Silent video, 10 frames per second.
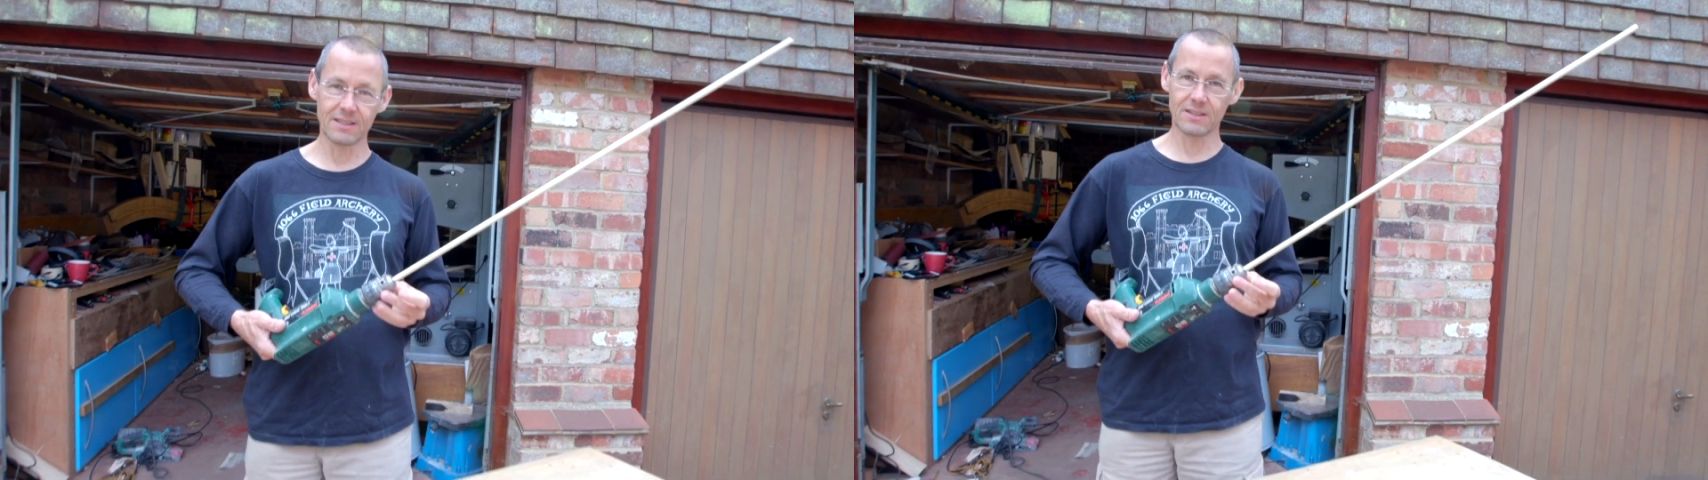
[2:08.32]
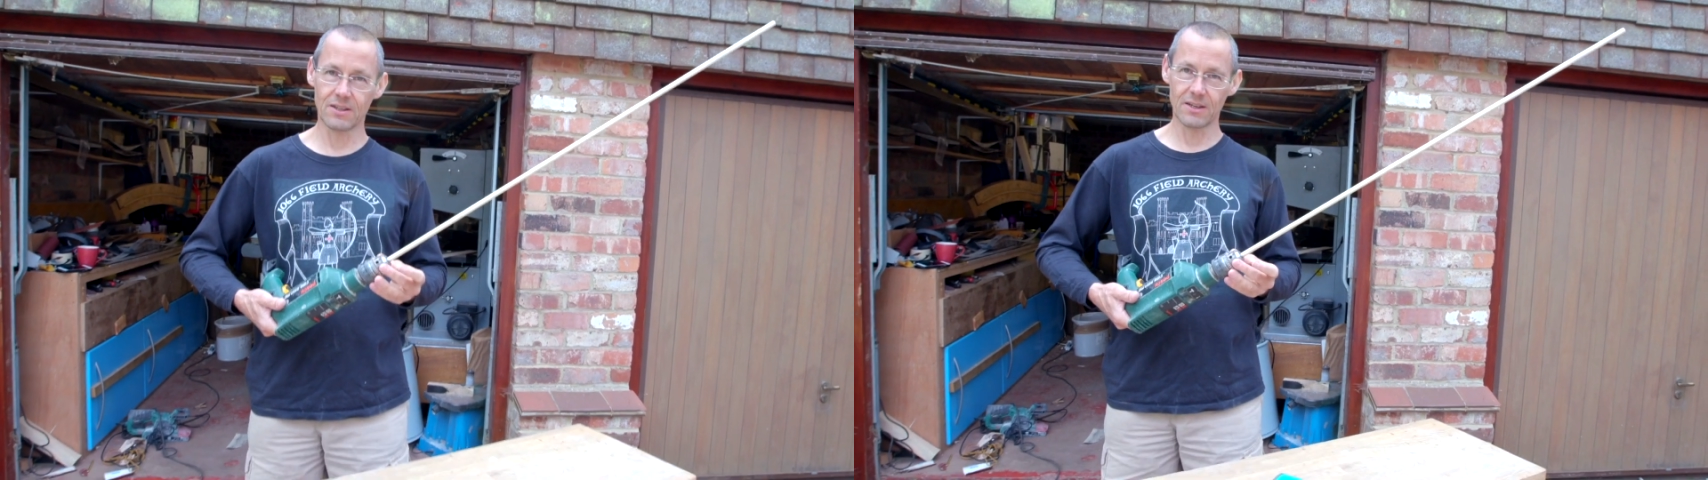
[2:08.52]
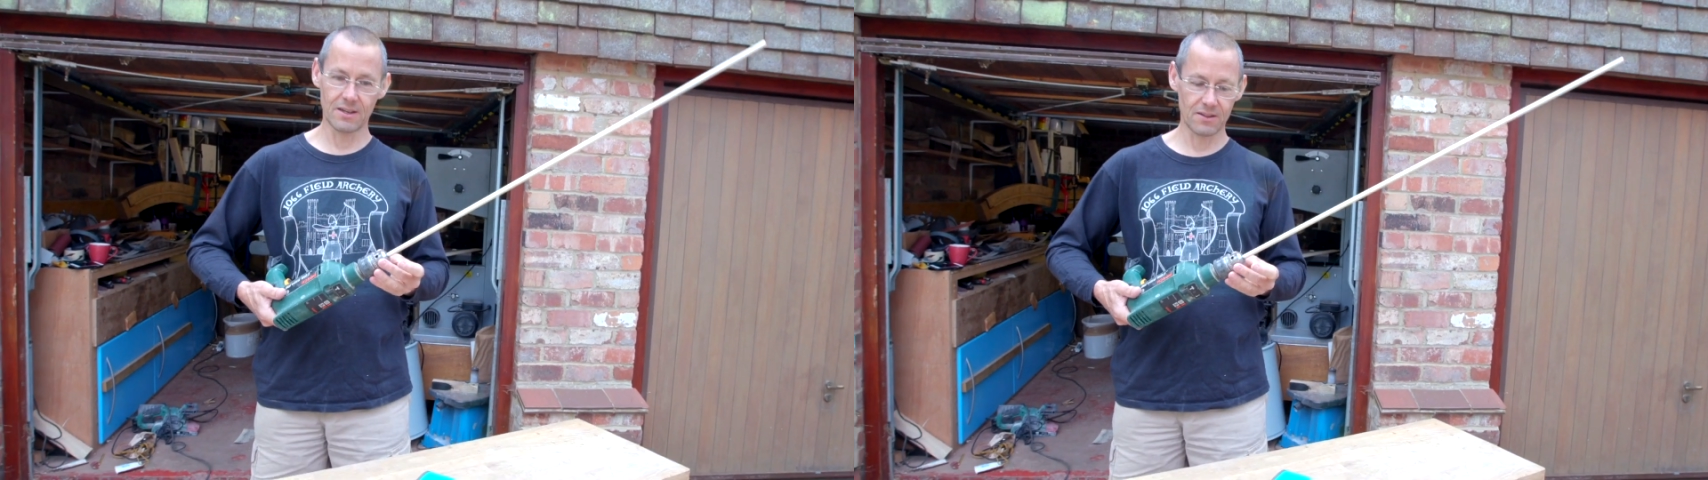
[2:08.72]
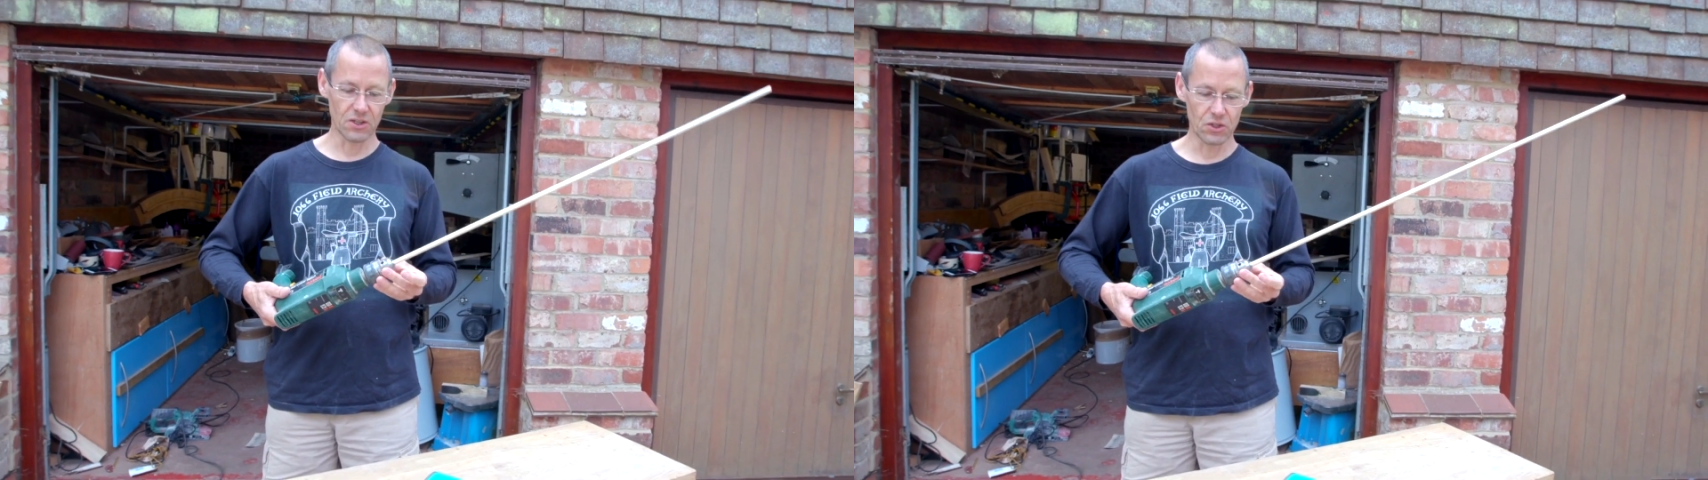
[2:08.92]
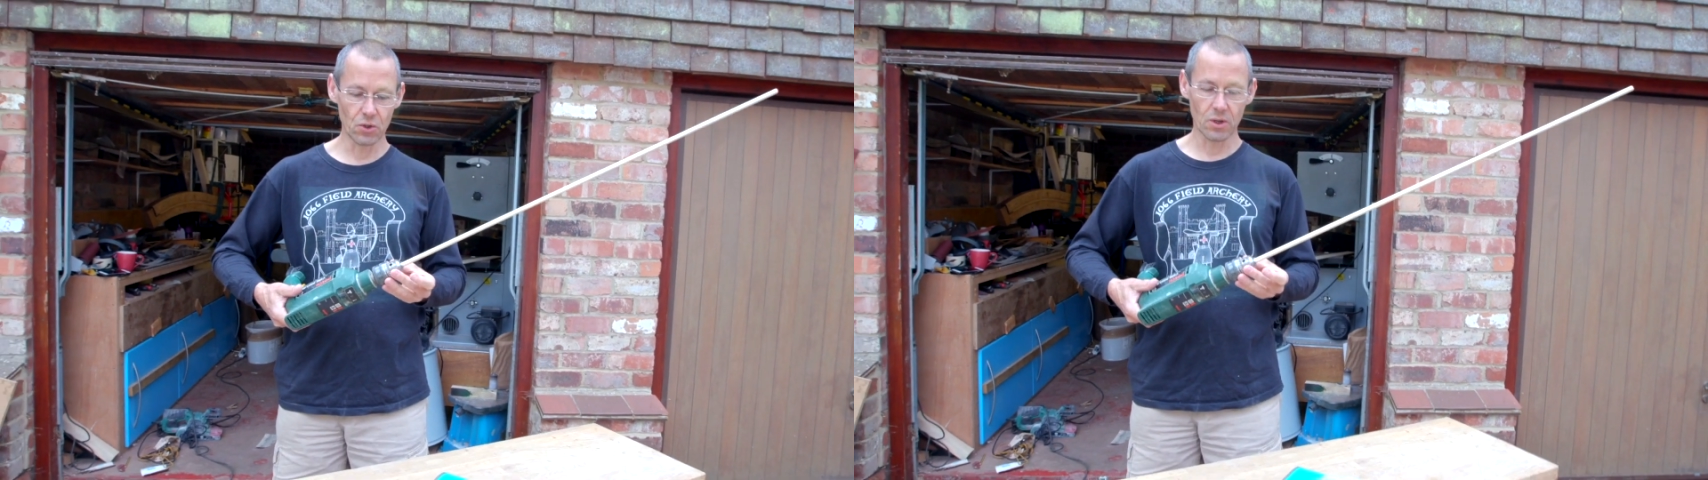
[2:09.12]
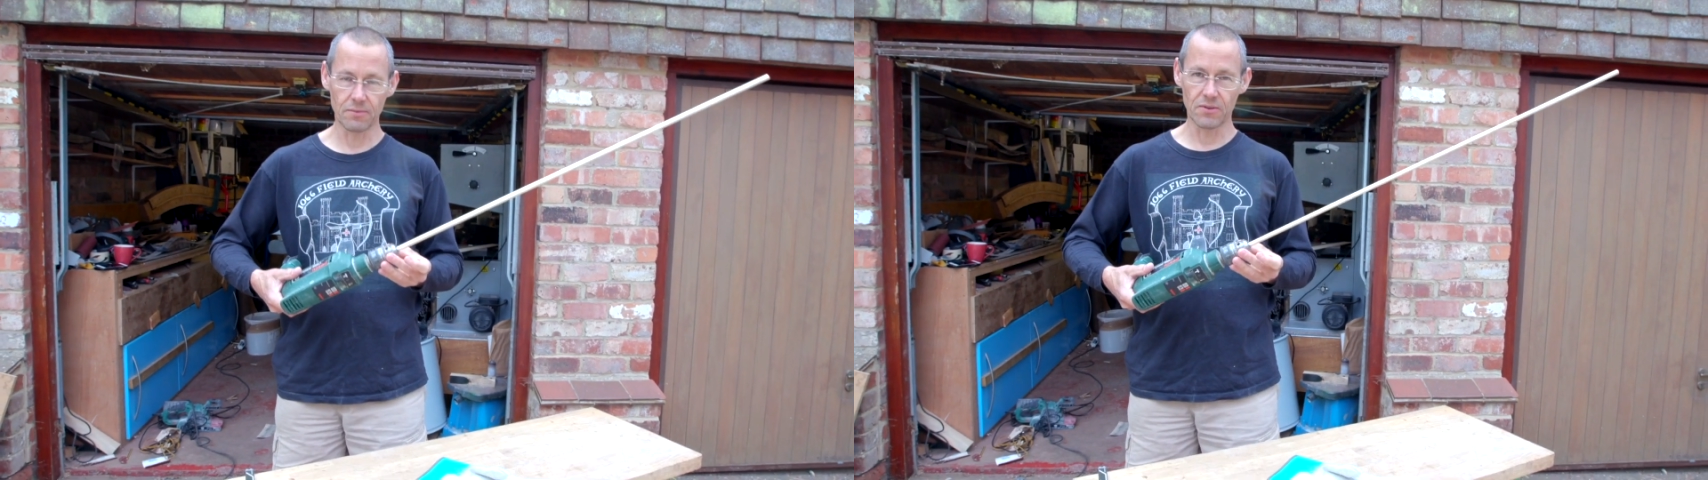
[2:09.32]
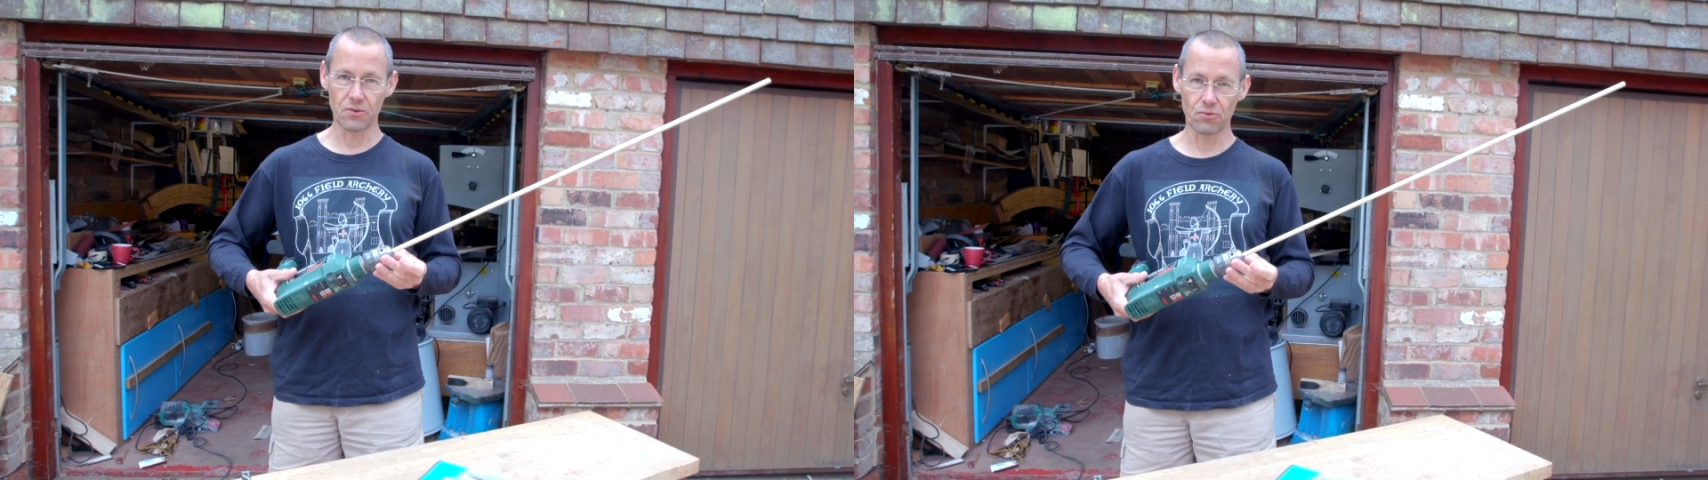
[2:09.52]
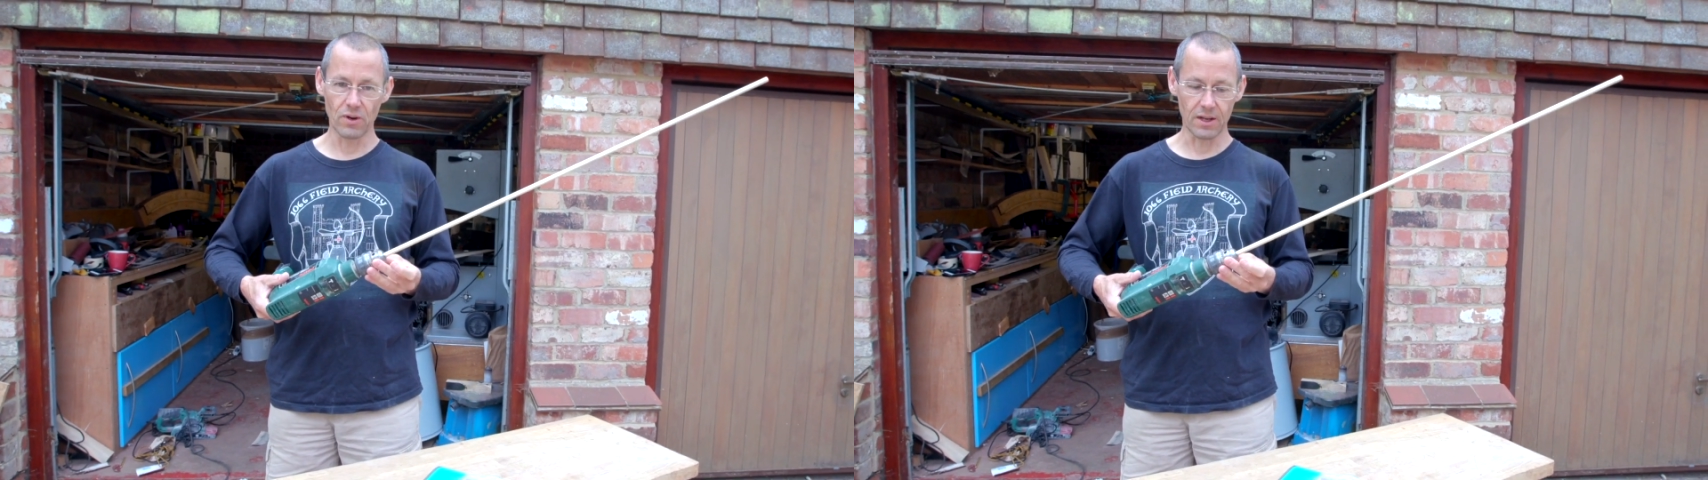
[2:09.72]
into the chuck of the
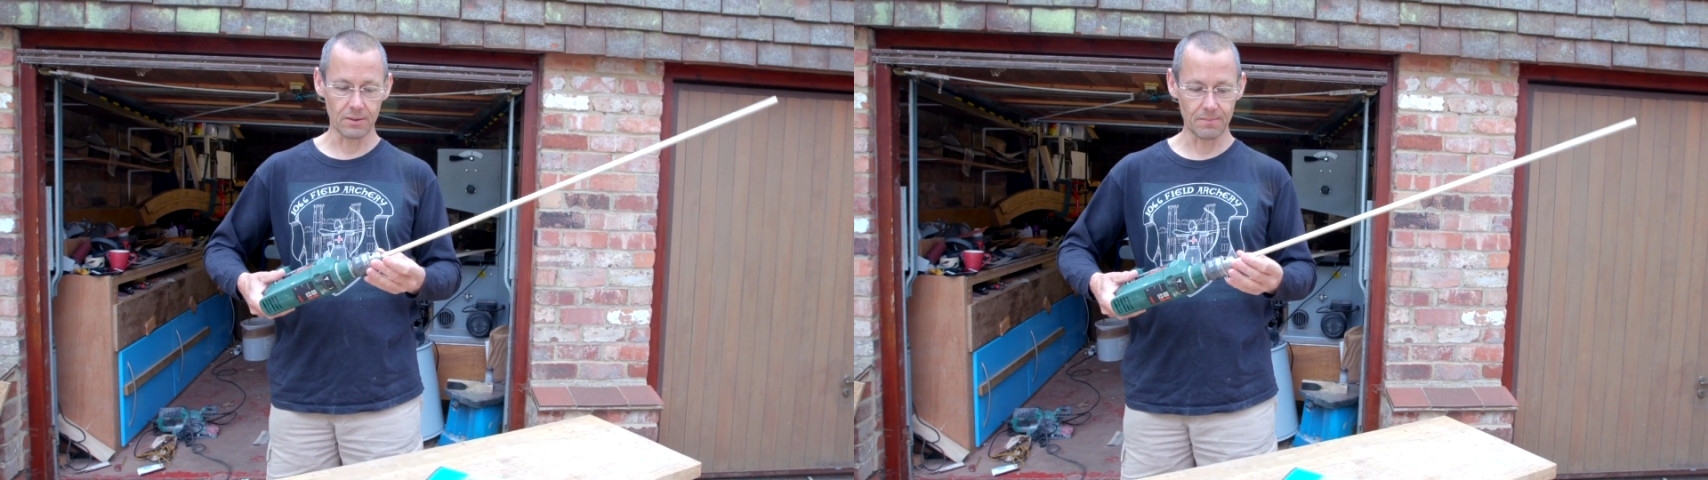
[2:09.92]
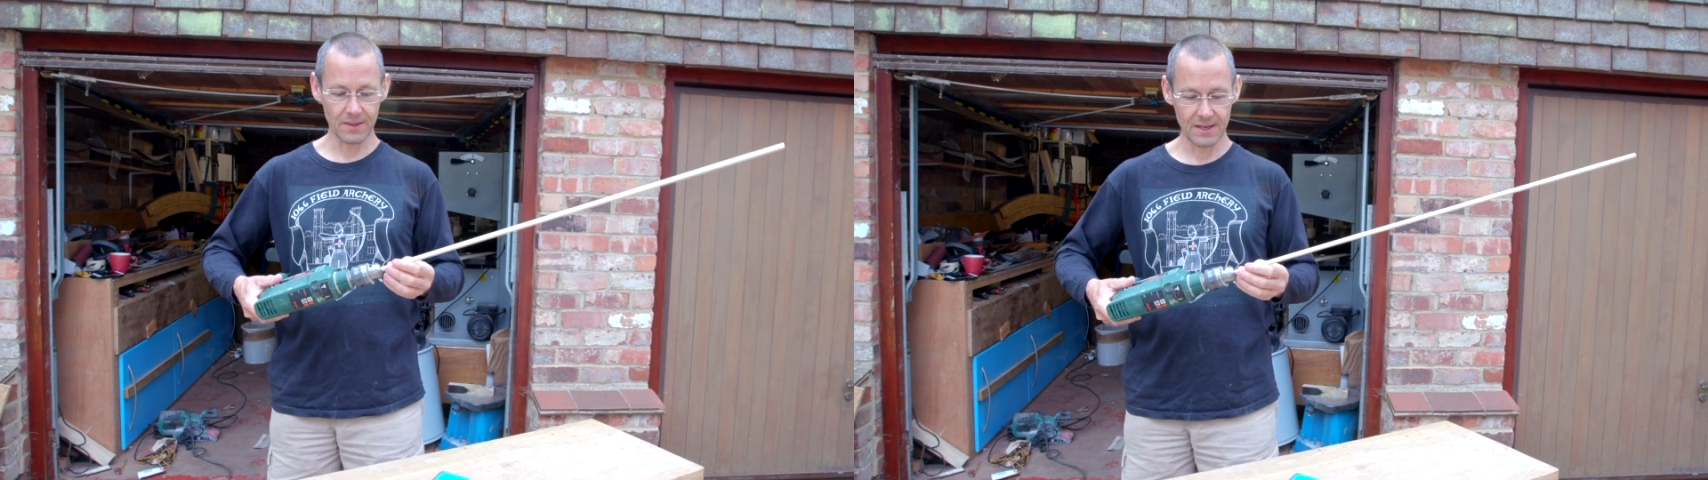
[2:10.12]
drill,